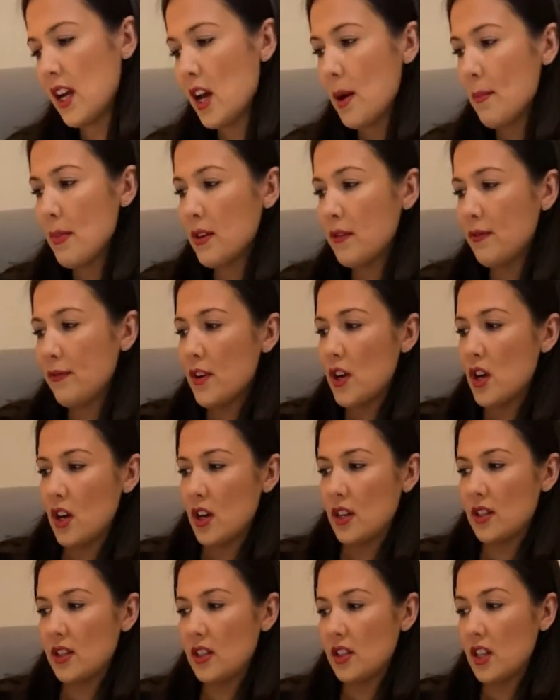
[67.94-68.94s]
But
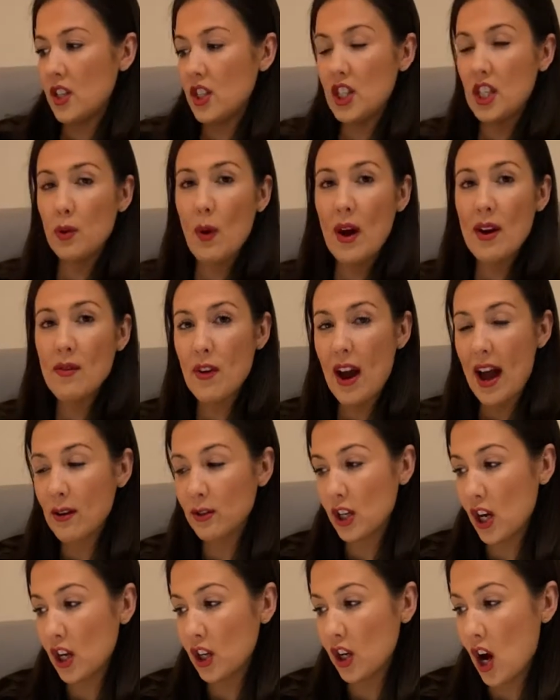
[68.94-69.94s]
first she went round
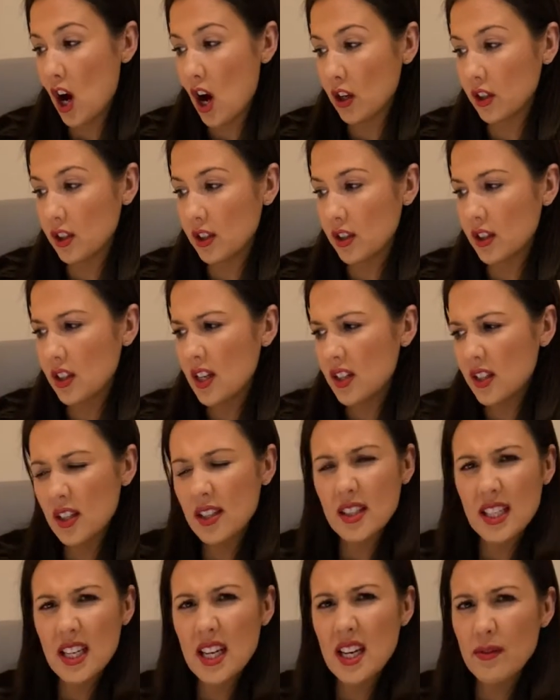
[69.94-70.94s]
her garden to
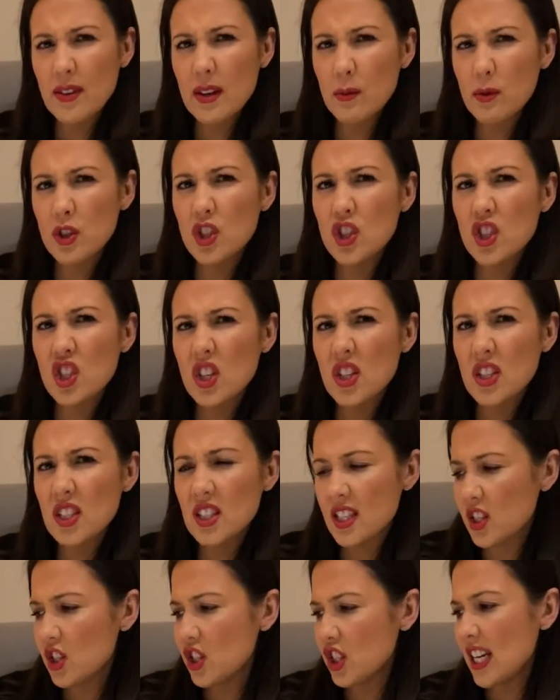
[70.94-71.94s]
see if it was just
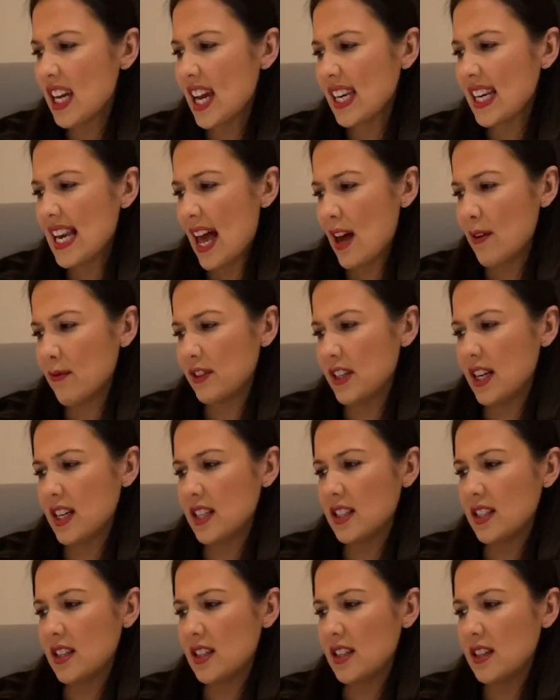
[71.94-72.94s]
as she had left
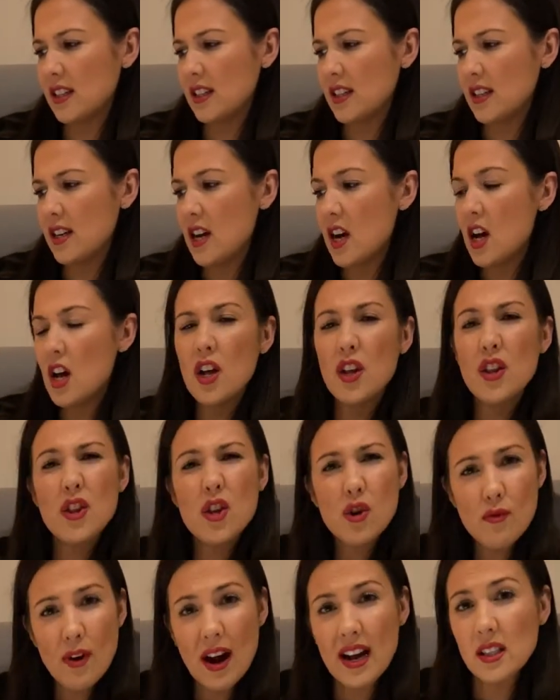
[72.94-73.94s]
it.
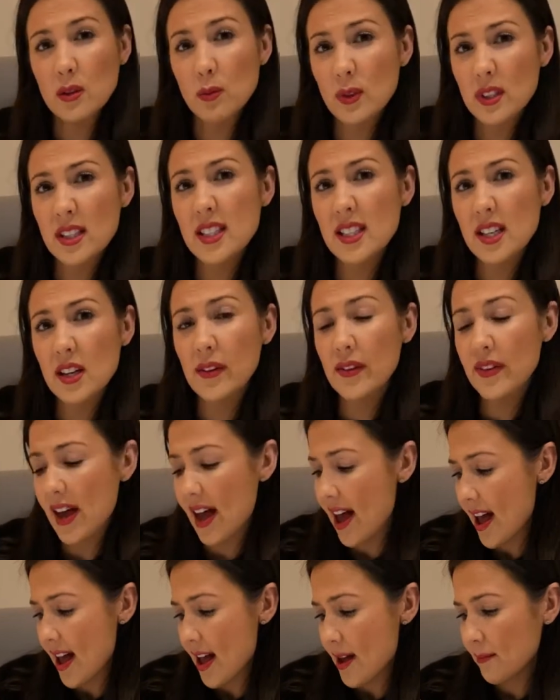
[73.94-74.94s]
The grass was still
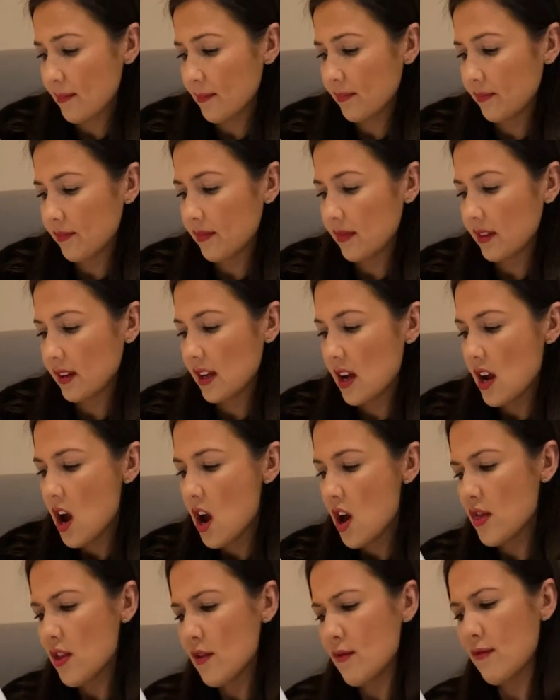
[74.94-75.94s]
there.
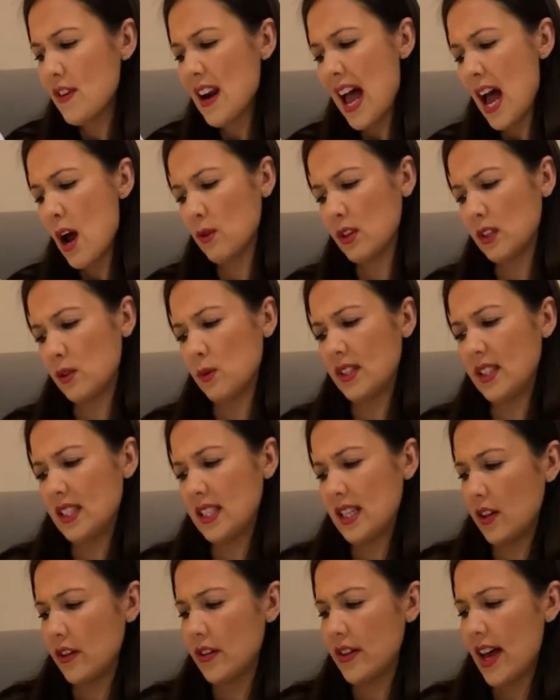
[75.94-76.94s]
The flowers were
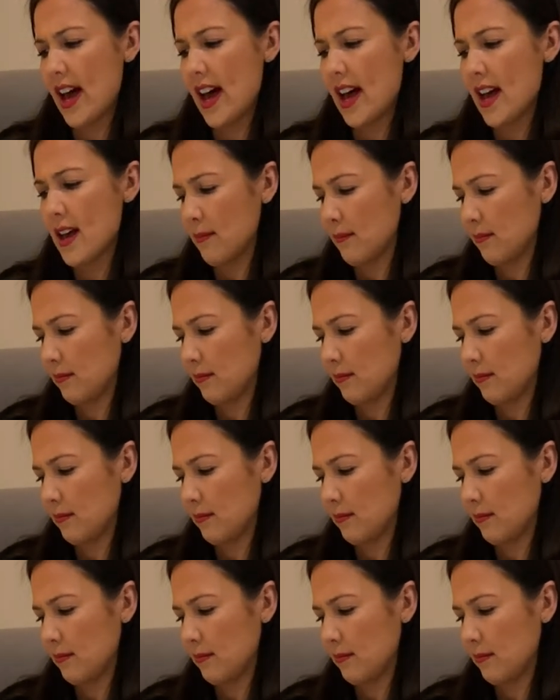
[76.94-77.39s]
still there.